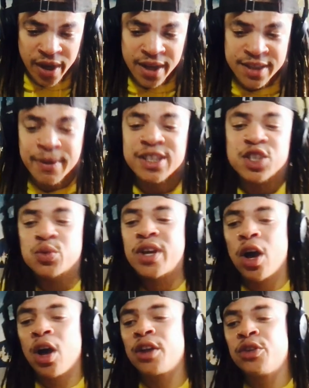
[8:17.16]
much as we
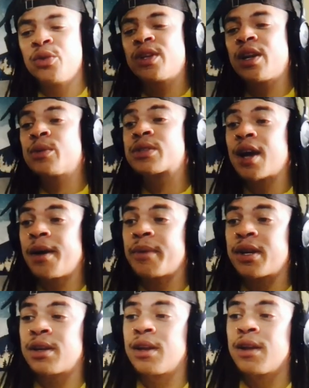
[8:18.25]
all knew that it was coming,